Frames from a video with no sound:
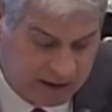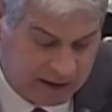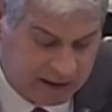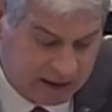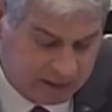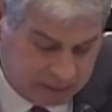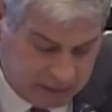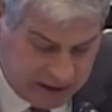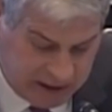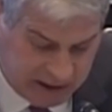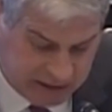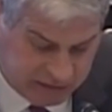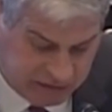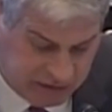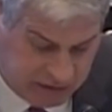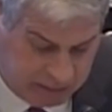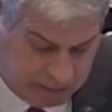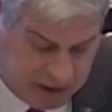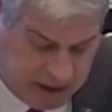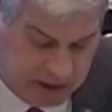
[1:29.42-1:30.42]
Let me add
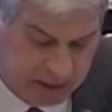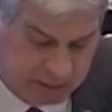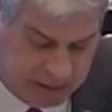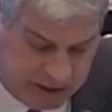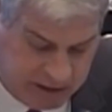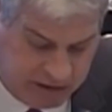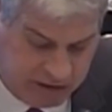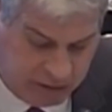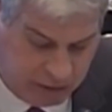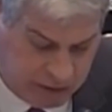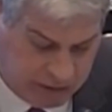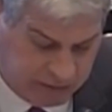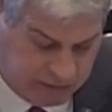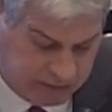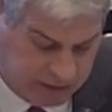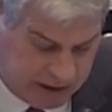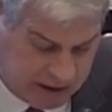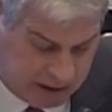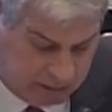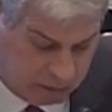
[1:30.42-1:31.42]
something about U.S.
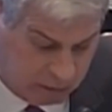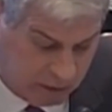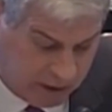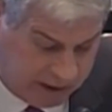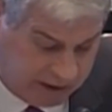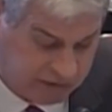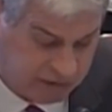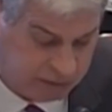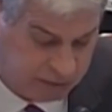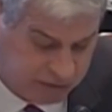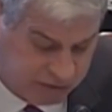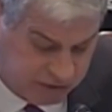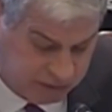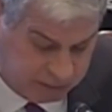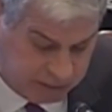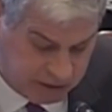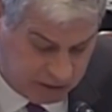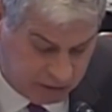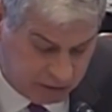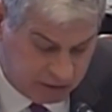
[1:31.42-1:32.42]
flag rates, which
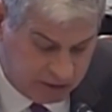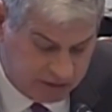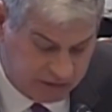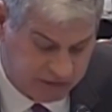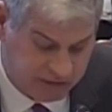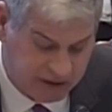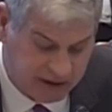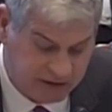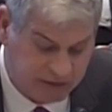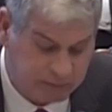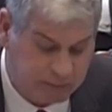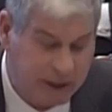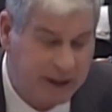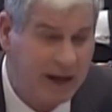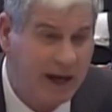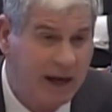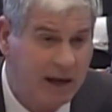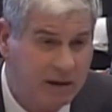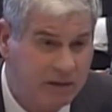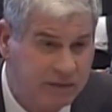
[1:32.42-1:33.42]
have been criticized
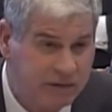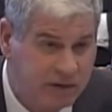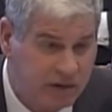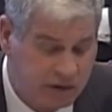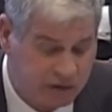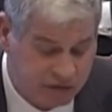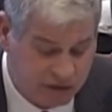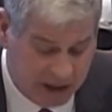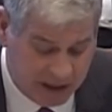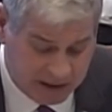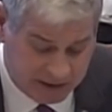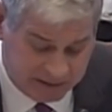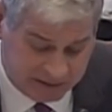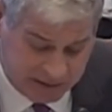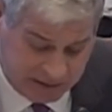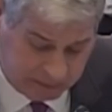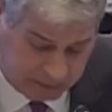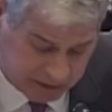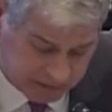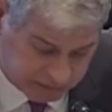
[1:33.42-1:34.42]
by out-of-touch
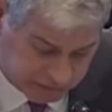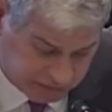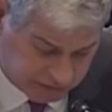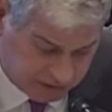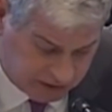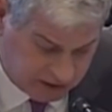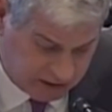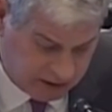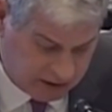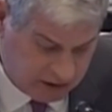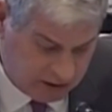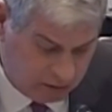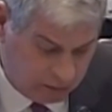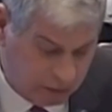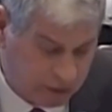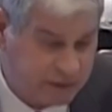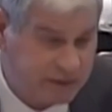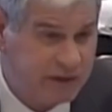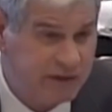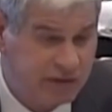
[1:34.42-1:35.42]
academics.
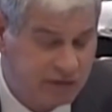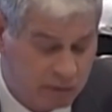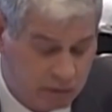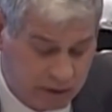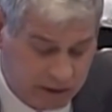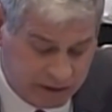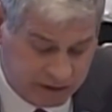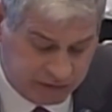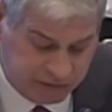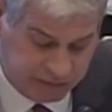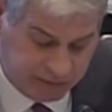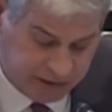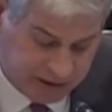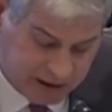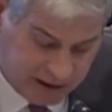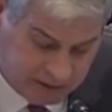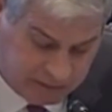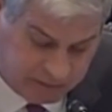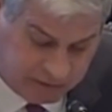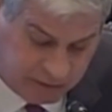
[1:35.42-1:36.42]
What these critics
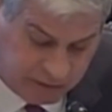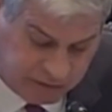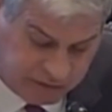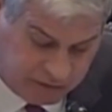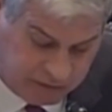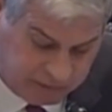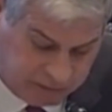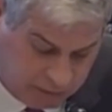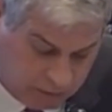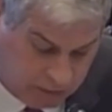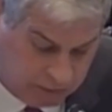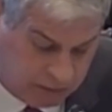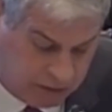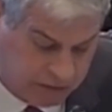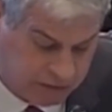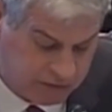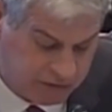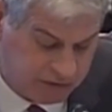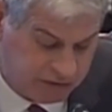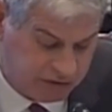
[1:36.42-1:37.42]
forget first and
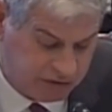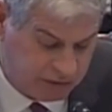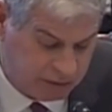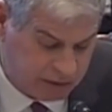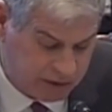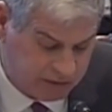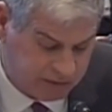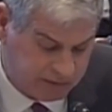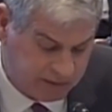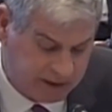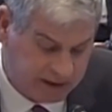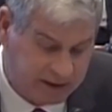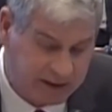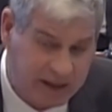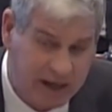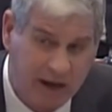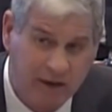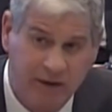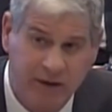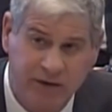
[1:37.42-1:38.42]
foremost is U.S. flag
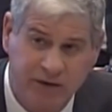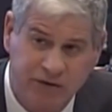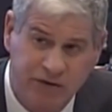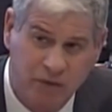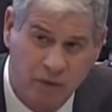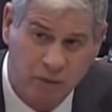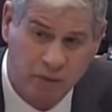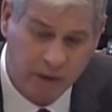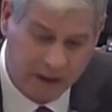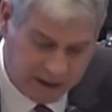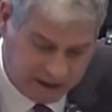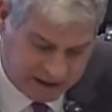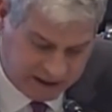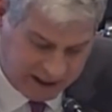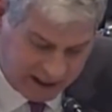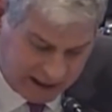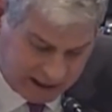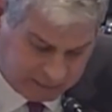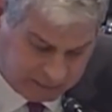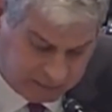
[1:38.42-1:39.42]
carriers are rate
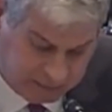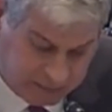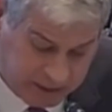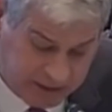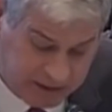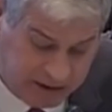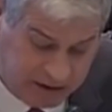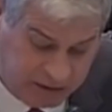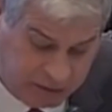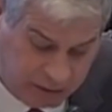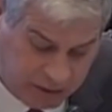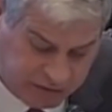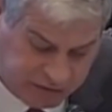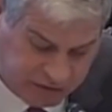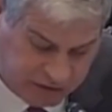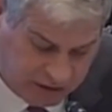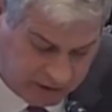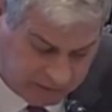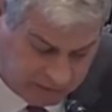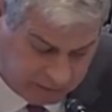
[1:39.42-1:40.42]
capped by the
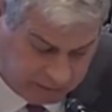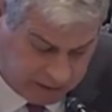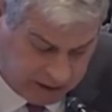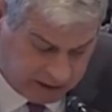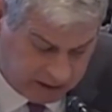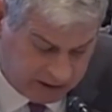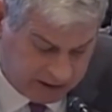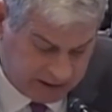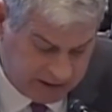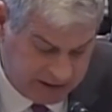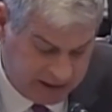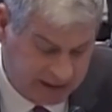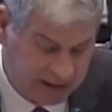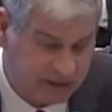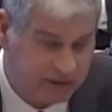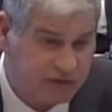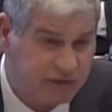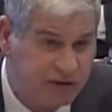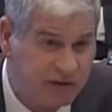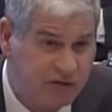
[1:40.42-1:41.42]
U.S. government in
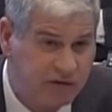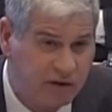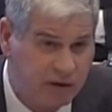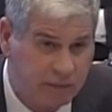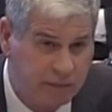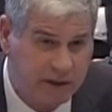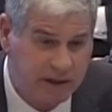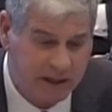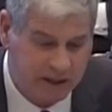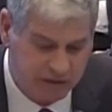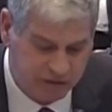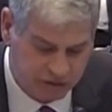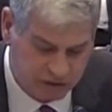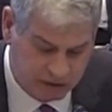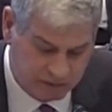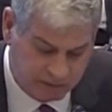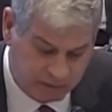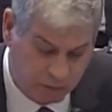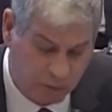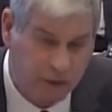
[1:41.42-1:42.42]
its
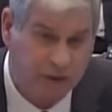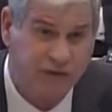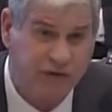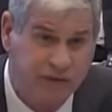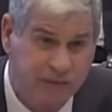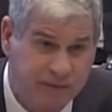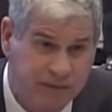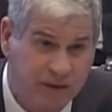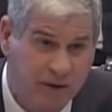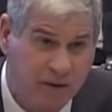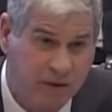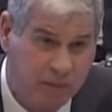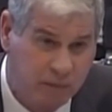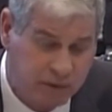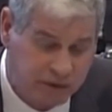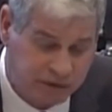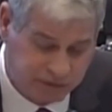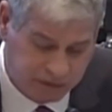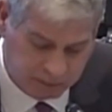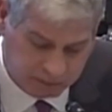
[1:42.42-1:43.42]
determination of what is a fair and
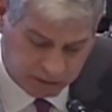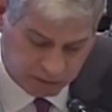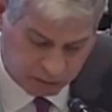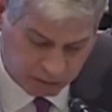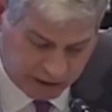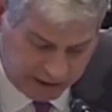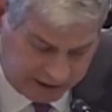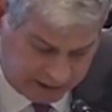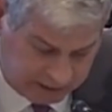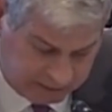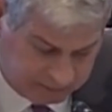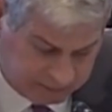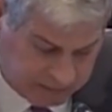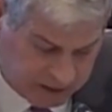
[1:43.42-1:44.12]
reasonable rate.